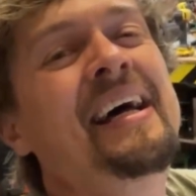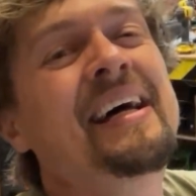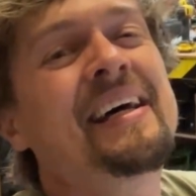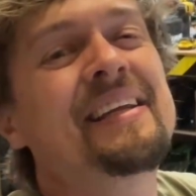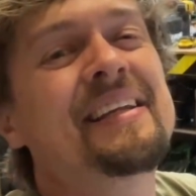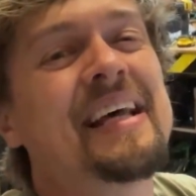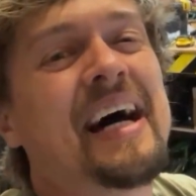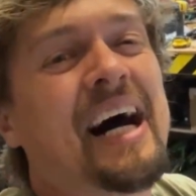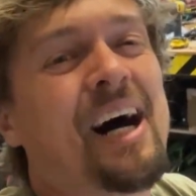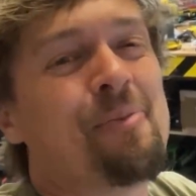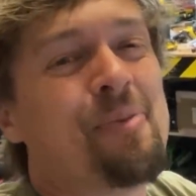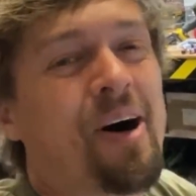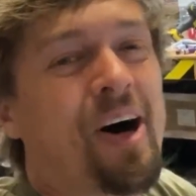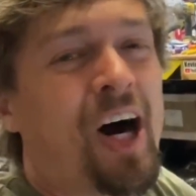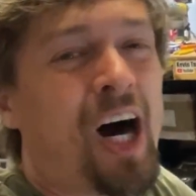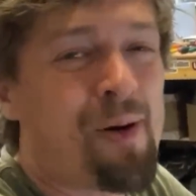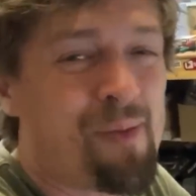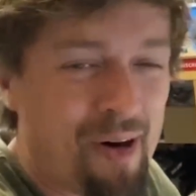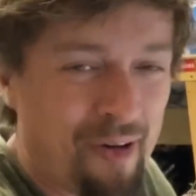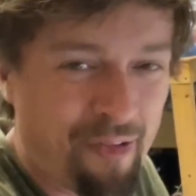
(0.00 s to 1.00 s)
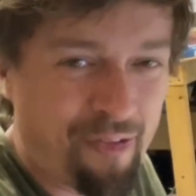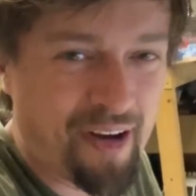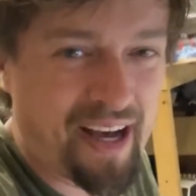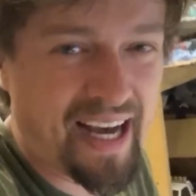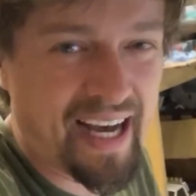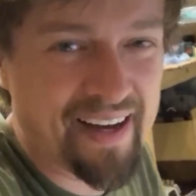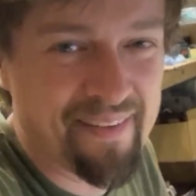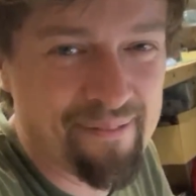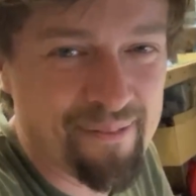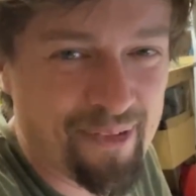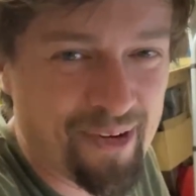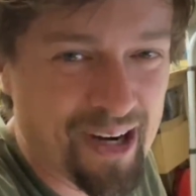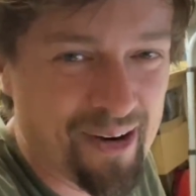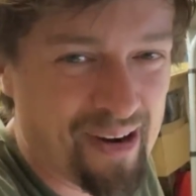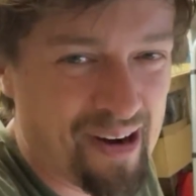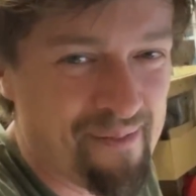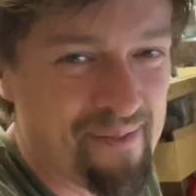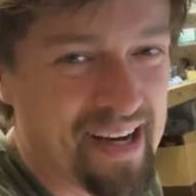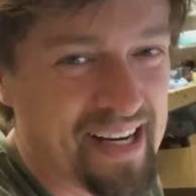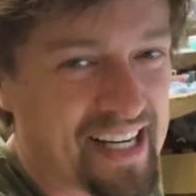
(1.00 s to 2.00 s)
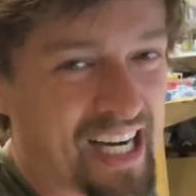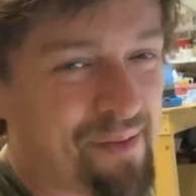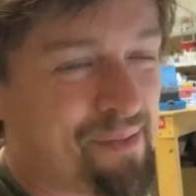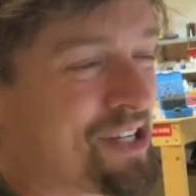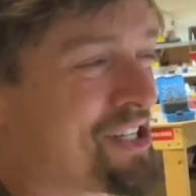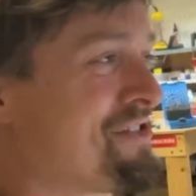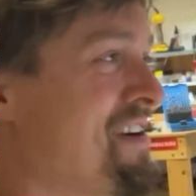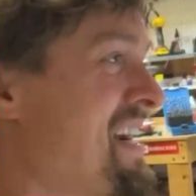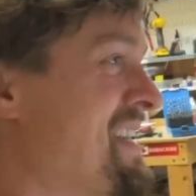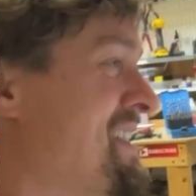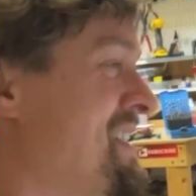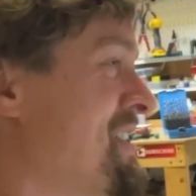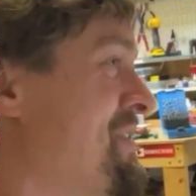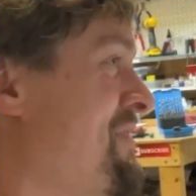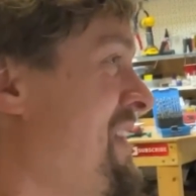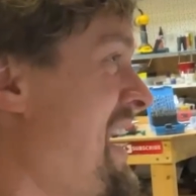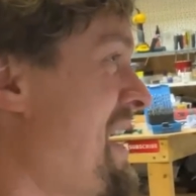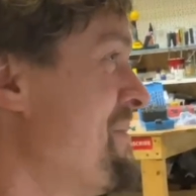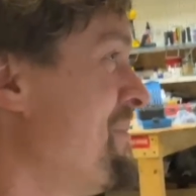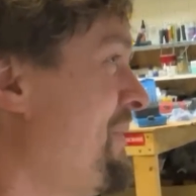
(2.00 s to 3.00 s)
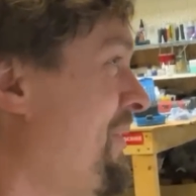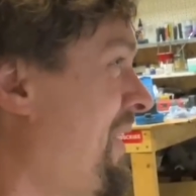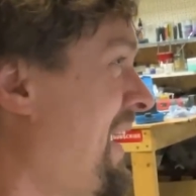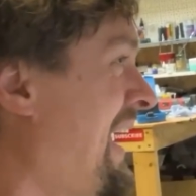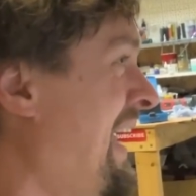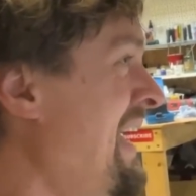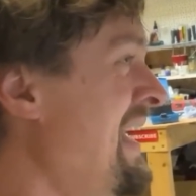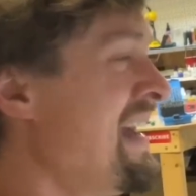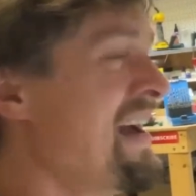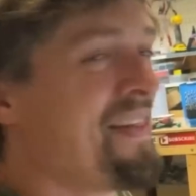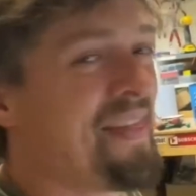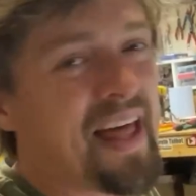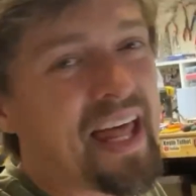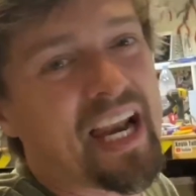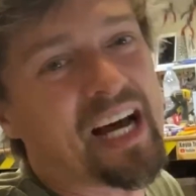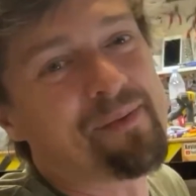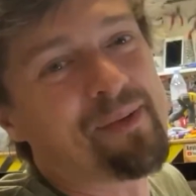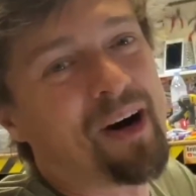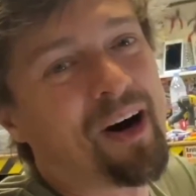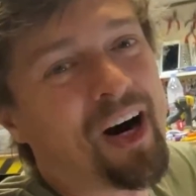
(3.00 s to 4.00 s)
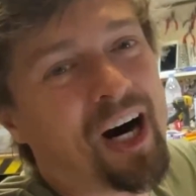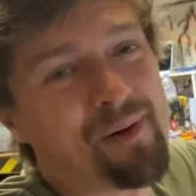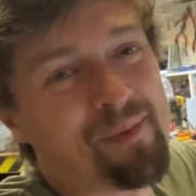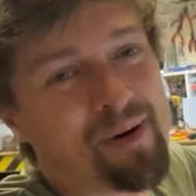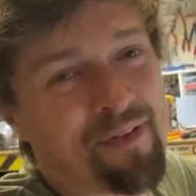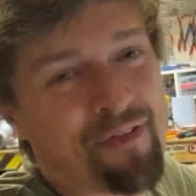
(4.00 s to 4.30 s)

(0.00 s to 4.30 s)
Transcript: Now I'm an Armour fanboy. 1 minute I'm a Tractors fanboy, then I'm an Armour